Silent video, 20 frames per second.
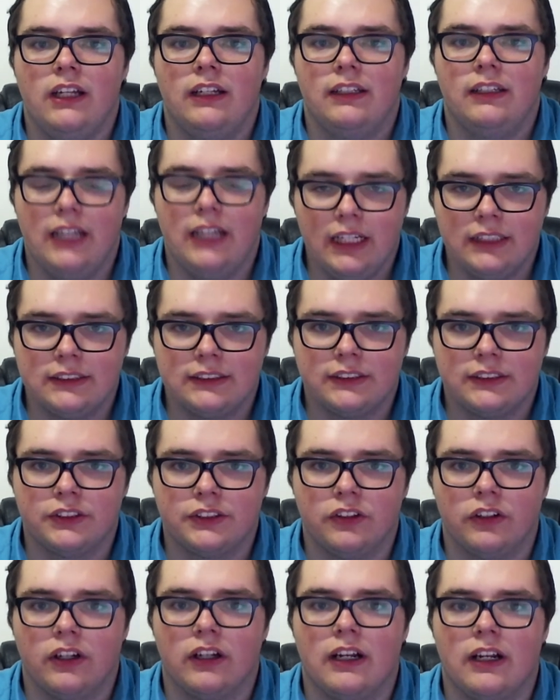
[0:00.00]
Next,
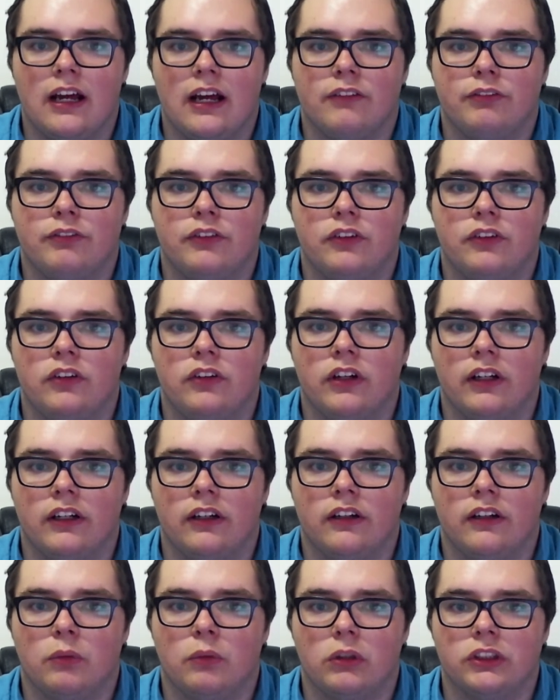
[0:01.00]
you're going
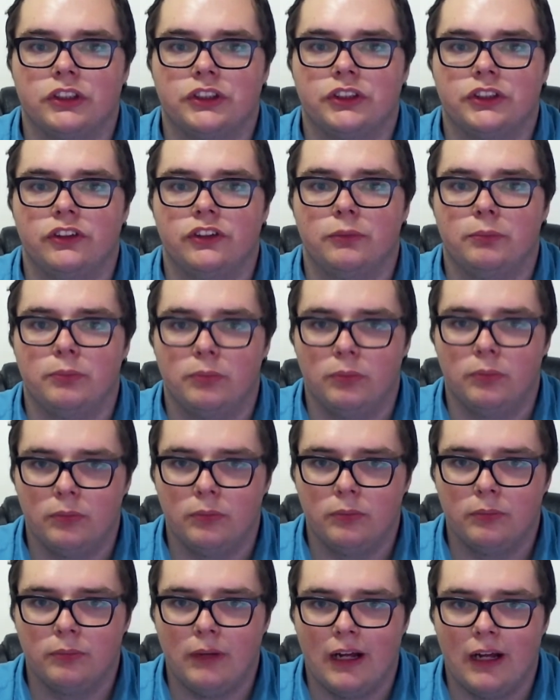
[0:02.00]
to want to
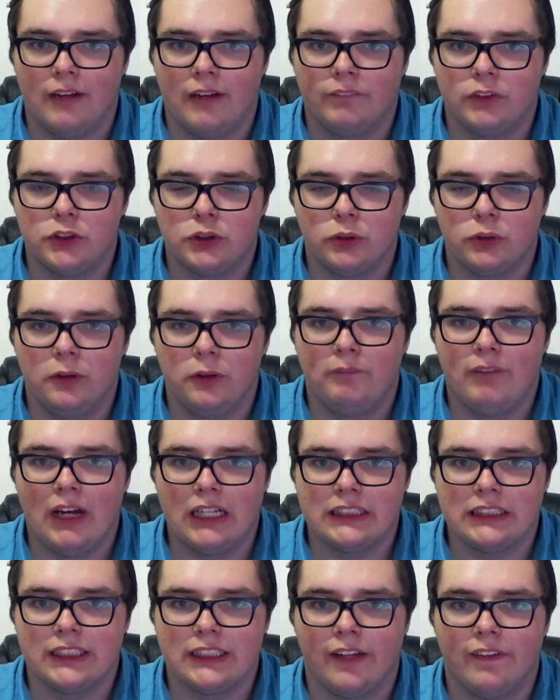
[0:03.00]
put your loop
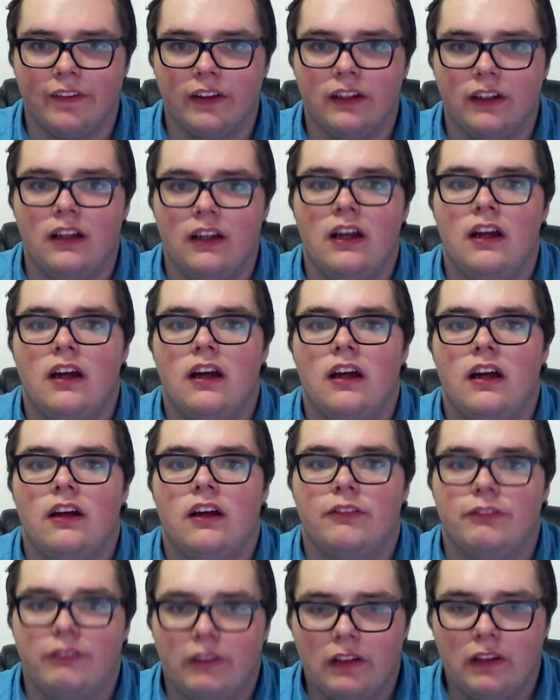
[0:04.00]
back together,
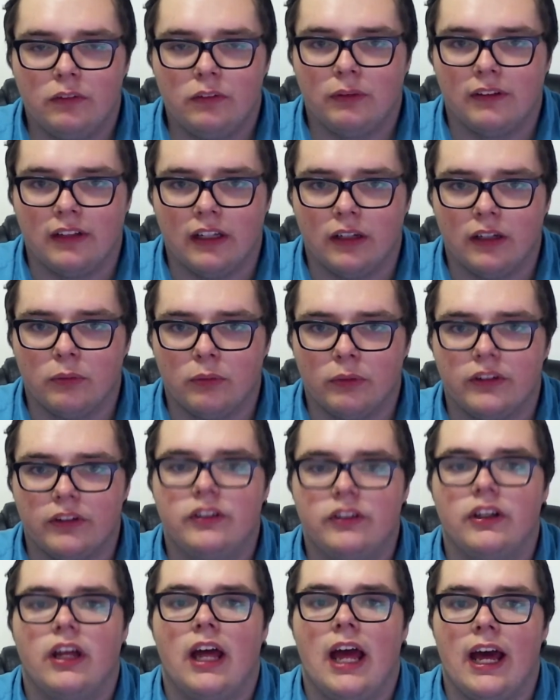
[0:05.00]
fill it with liquid,
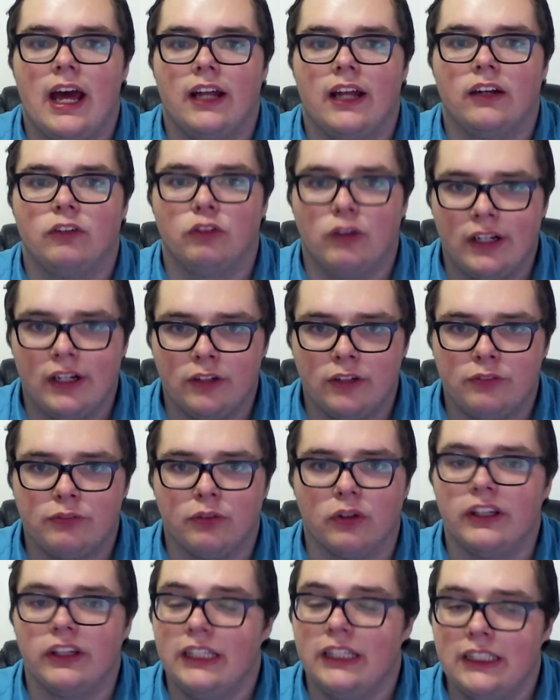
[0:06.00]
and run it for
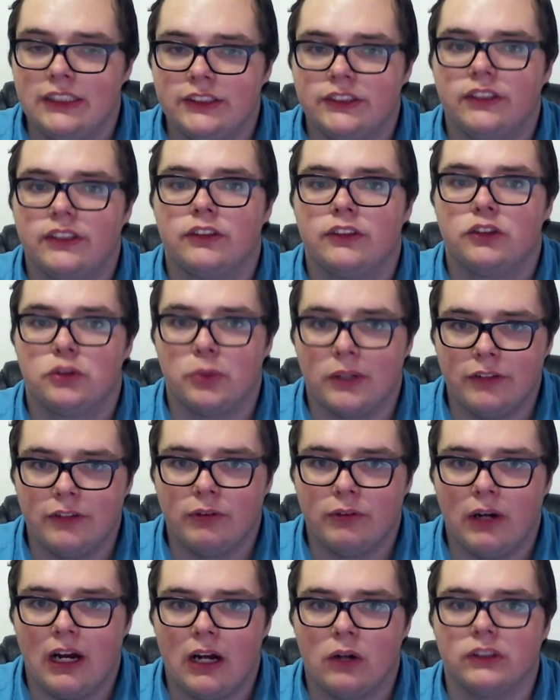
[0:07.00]
at least
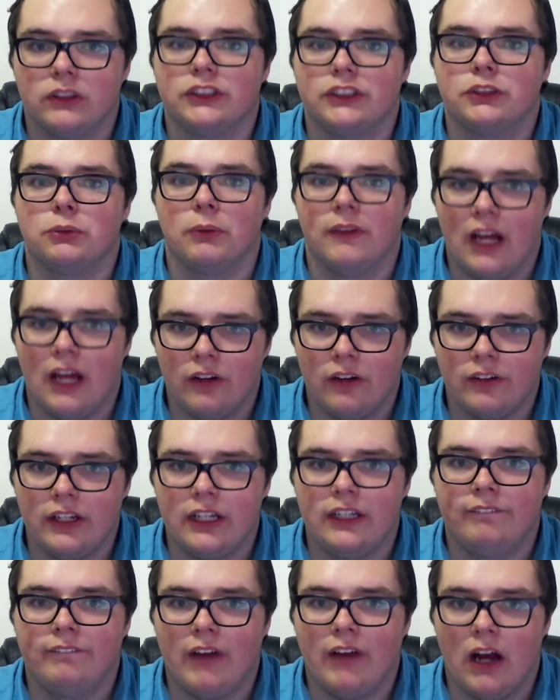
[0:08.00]
24 hours without
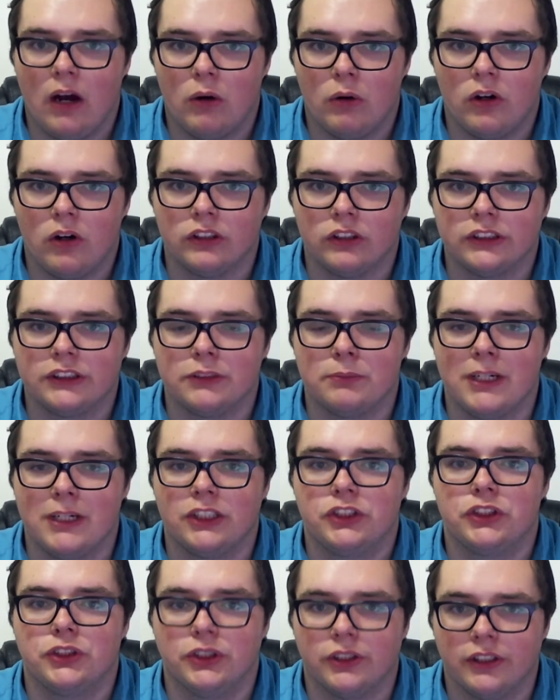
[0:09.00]
any power on to make
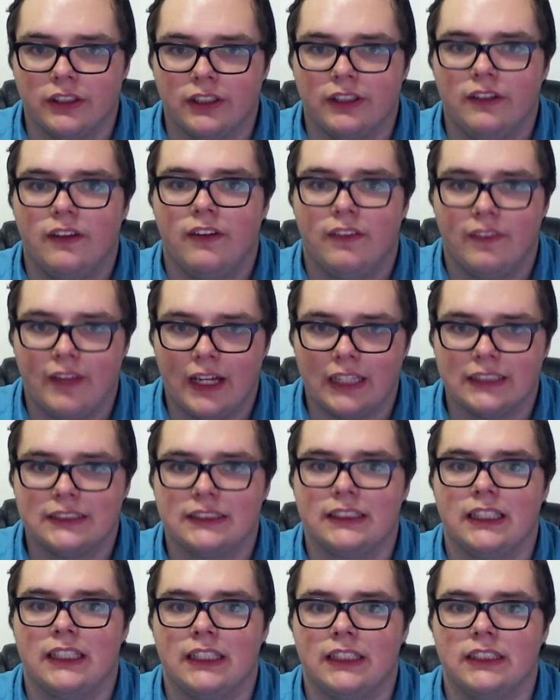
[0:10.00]
sure that
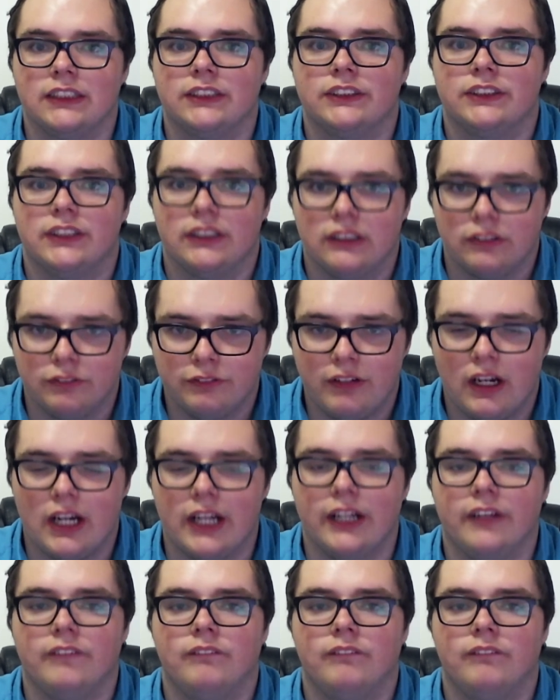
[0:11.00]
it is fine.